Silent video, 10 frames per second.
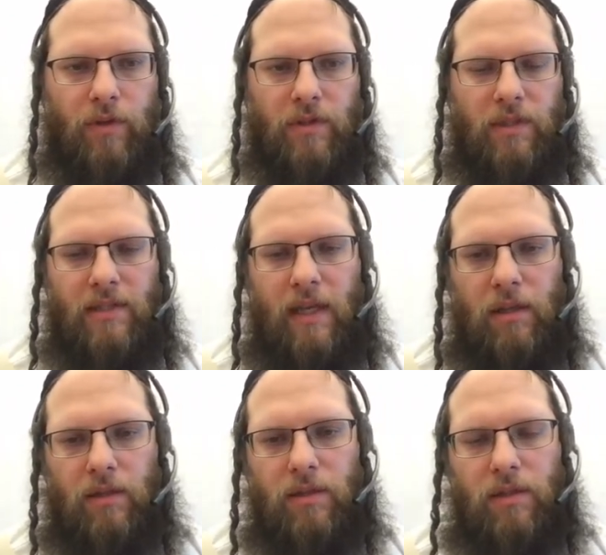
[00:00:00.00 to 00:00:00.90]

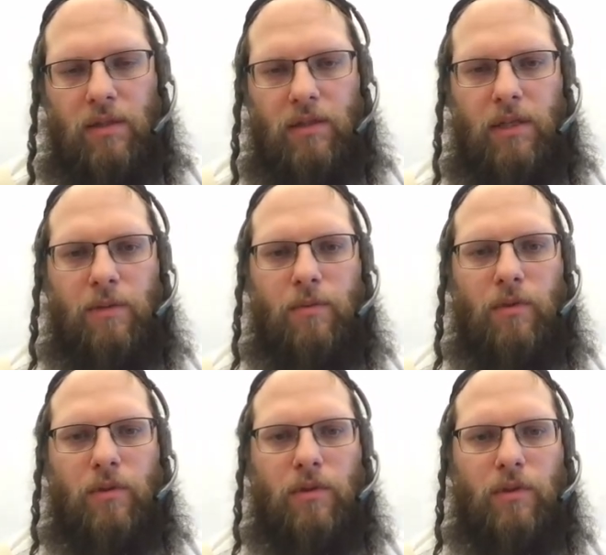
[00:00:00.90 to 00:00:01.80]
cells in the
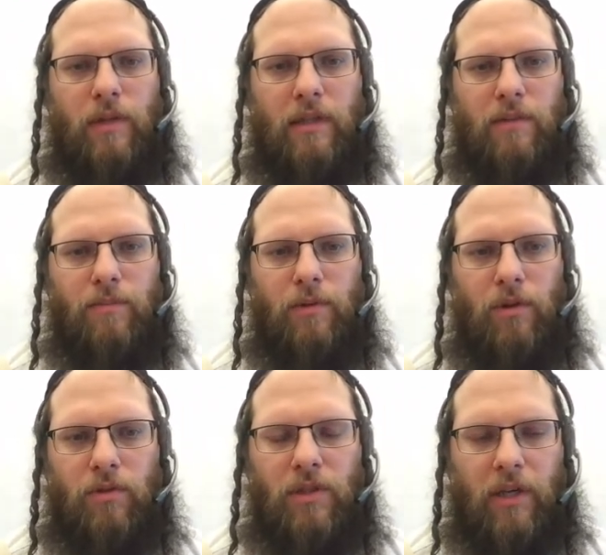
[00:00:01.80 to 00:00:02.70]
table that
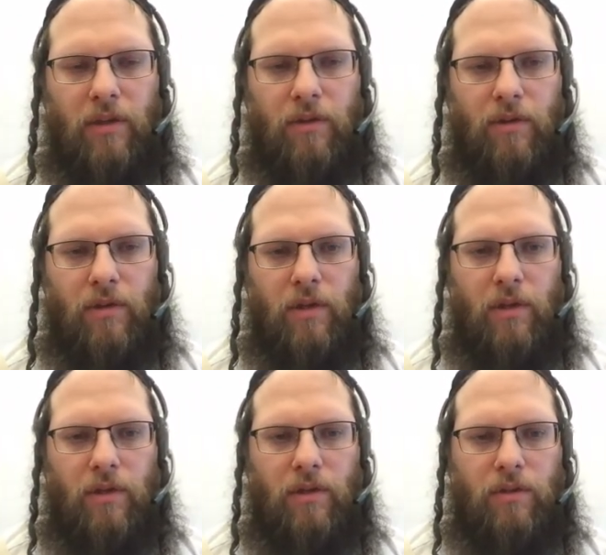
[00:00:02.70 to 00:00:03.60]
belong together
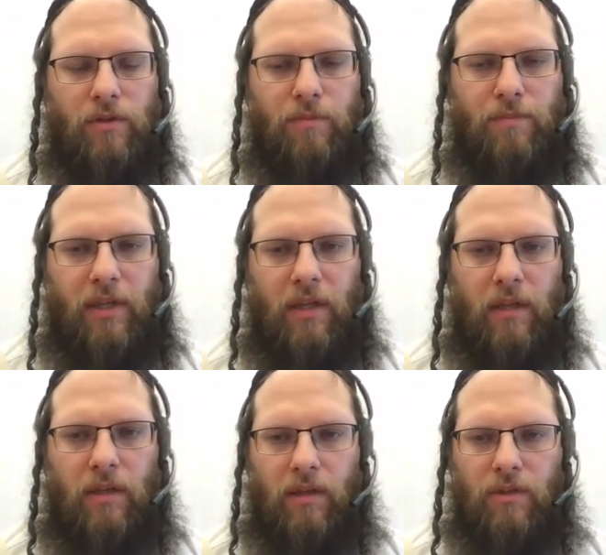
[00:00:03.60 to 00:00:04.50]
to
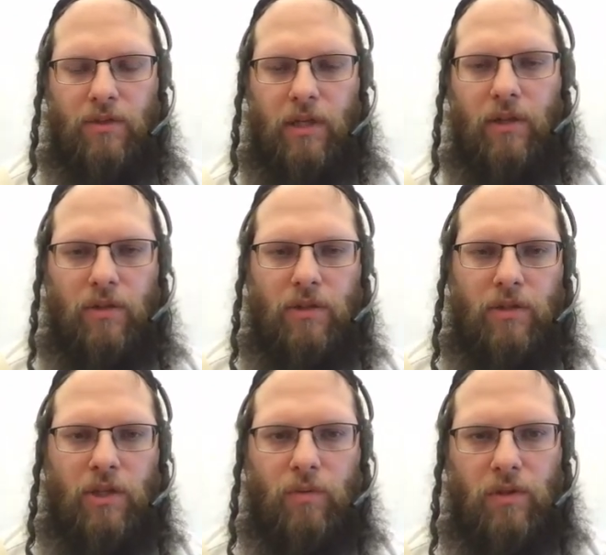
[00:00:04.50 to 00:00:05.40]
be together in
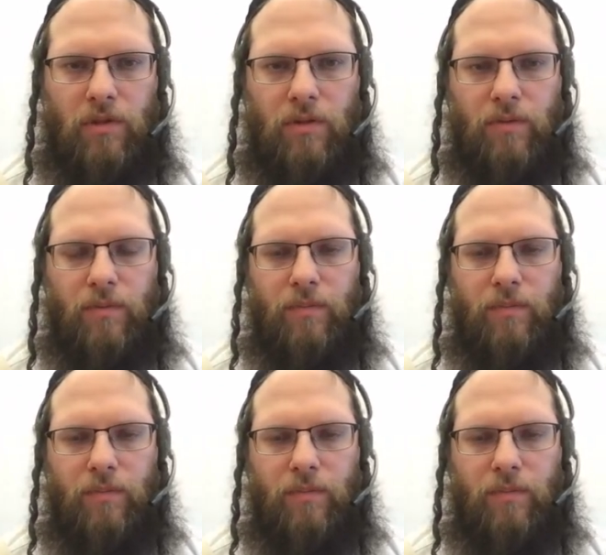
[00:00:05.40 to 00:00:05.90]
sequence,